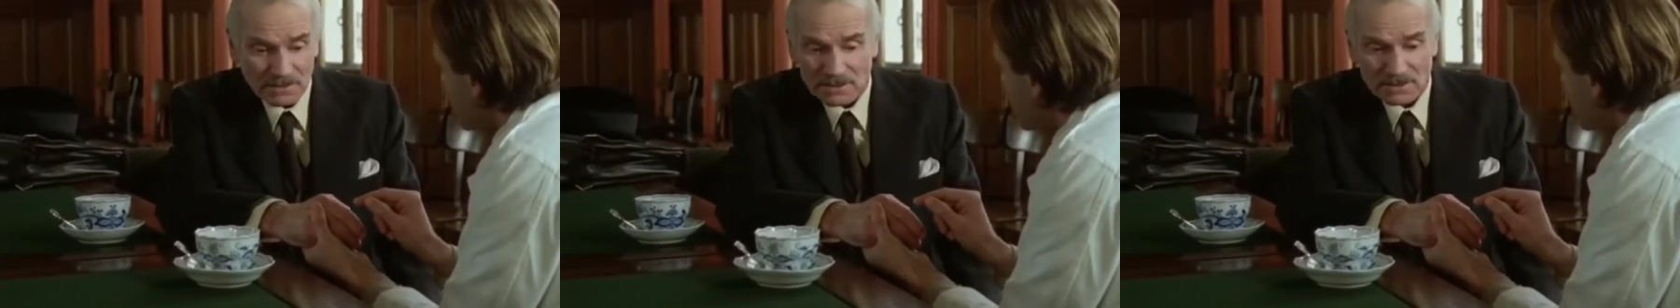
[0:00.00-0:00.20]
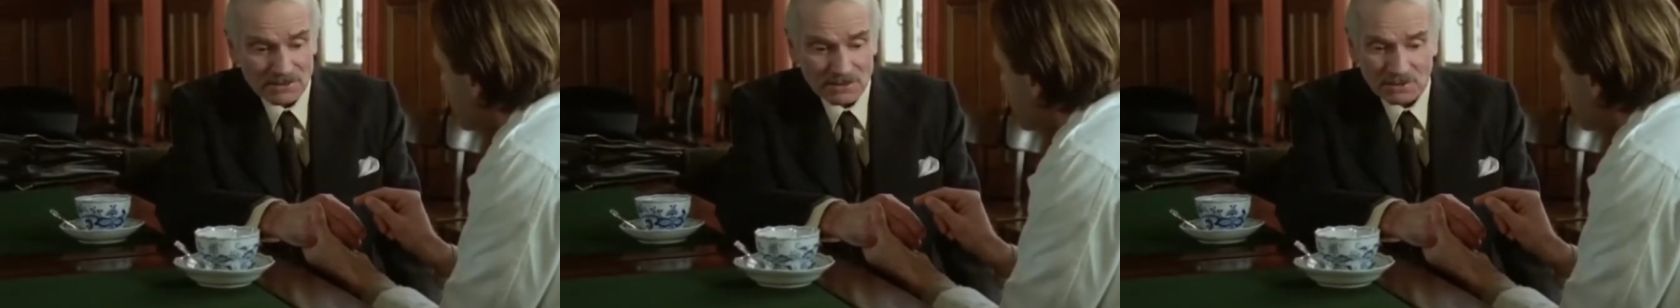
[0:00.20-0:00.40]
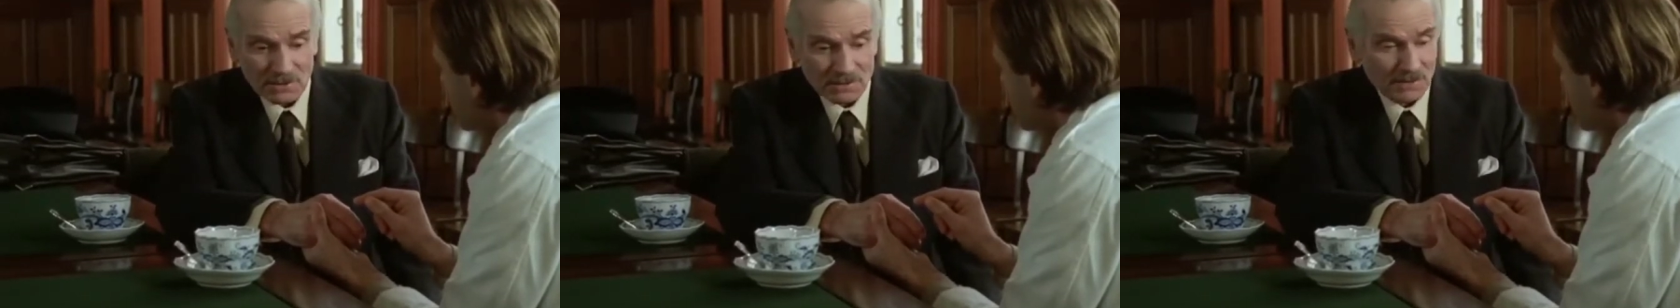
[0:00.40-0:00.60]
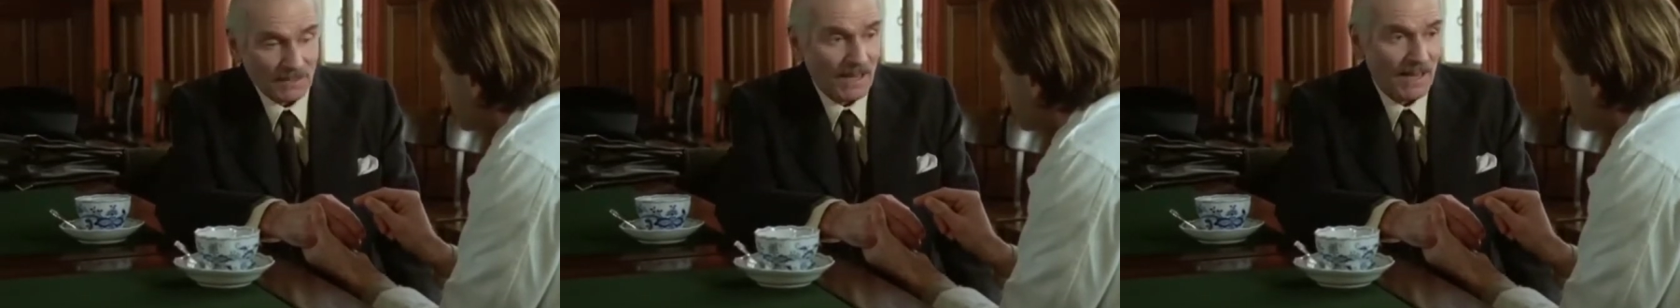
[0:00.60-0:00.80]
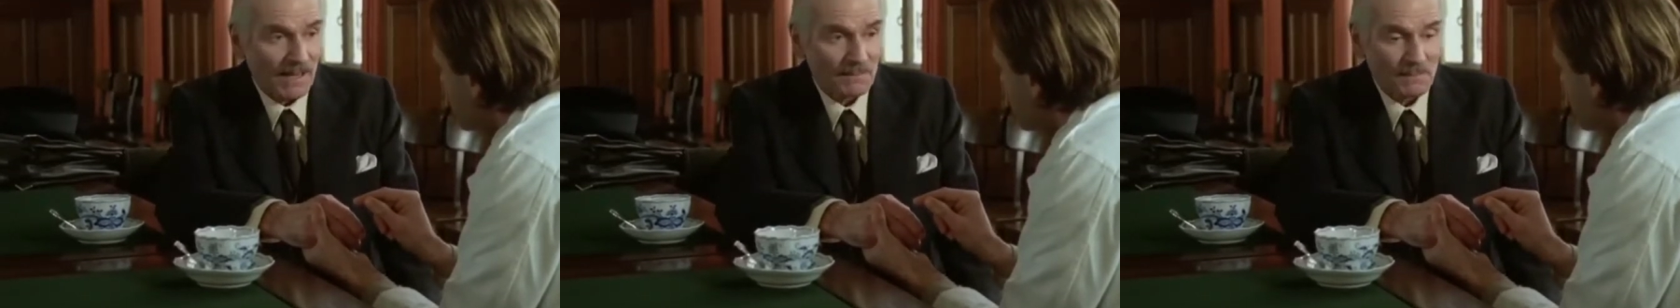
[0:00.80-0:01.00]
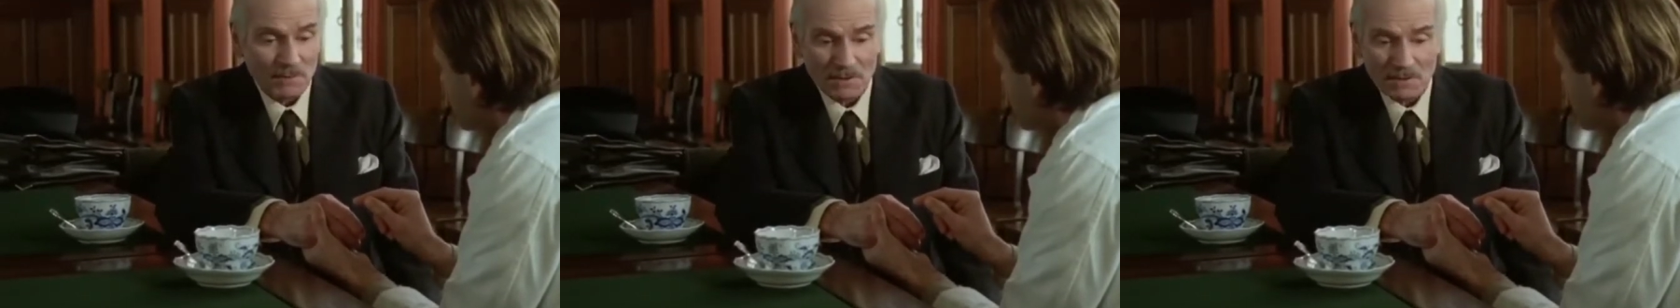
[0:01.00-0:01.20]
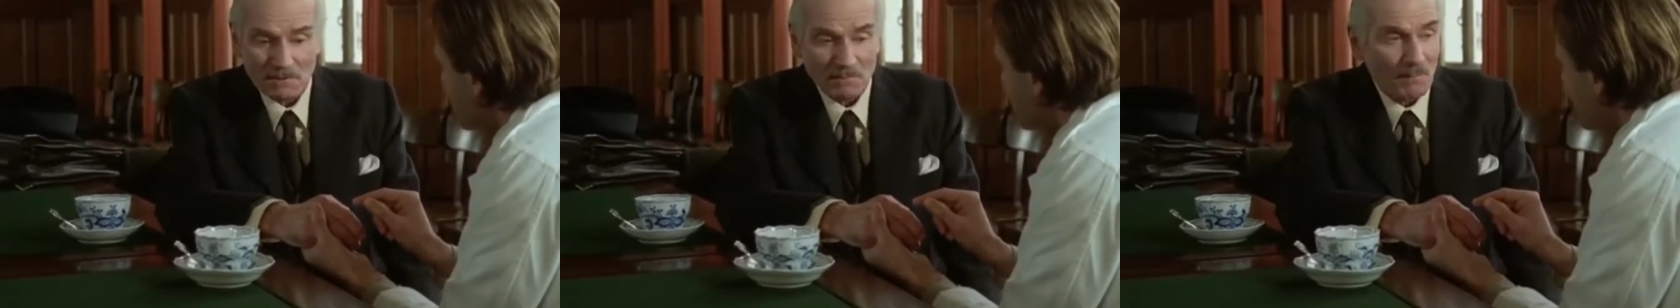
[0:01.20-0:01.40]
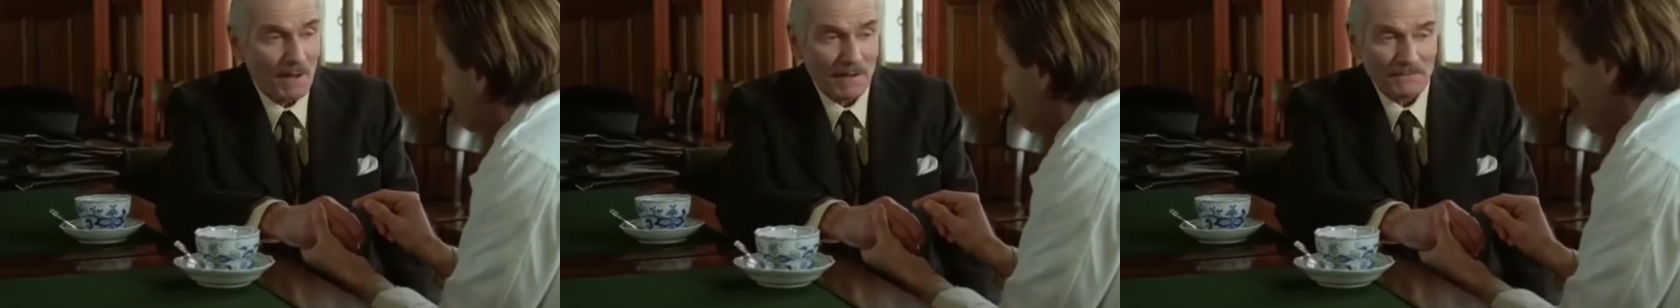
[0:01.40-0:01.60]
waste your time
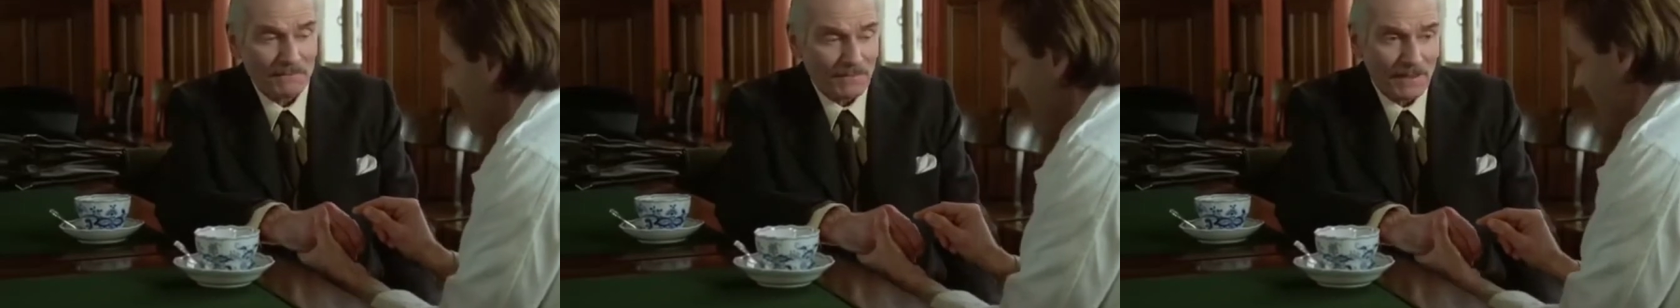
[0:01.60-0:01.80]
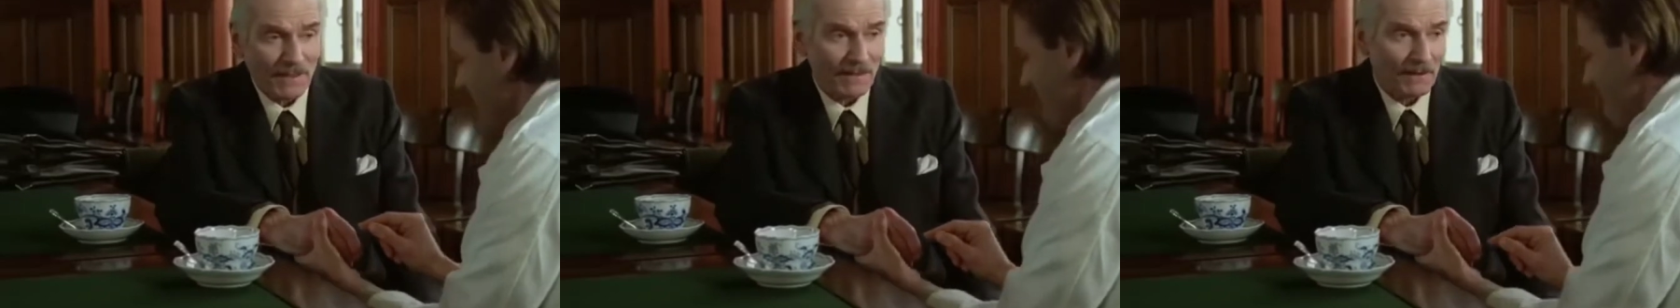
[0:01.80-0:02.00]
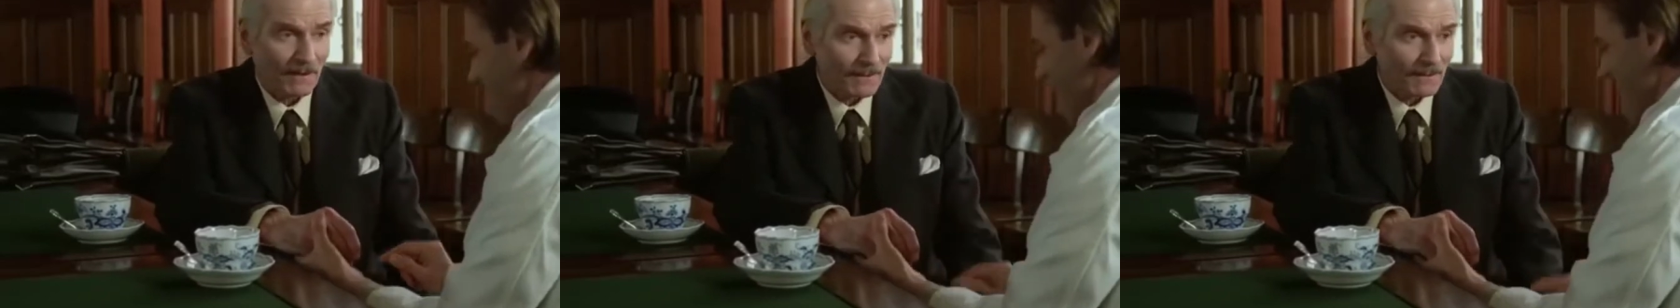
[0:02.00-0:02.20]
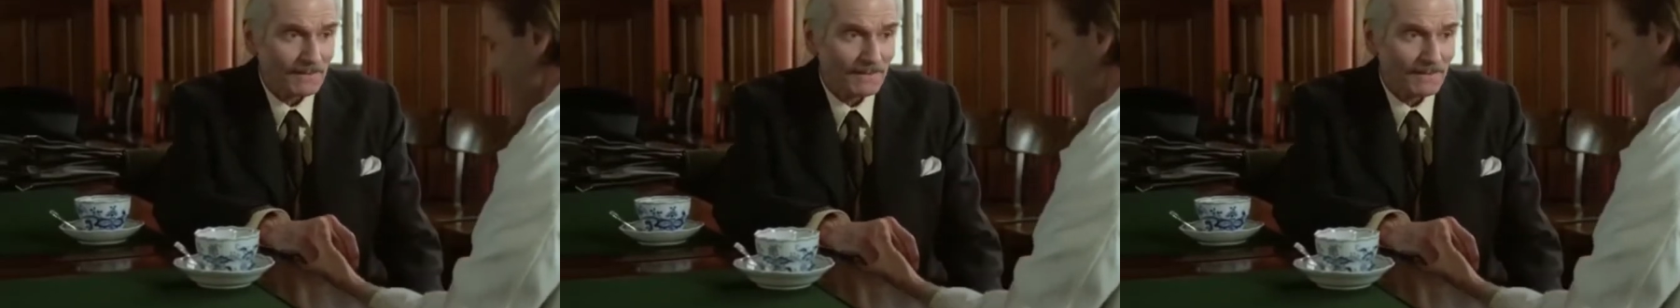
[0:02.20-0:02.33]
or my finger.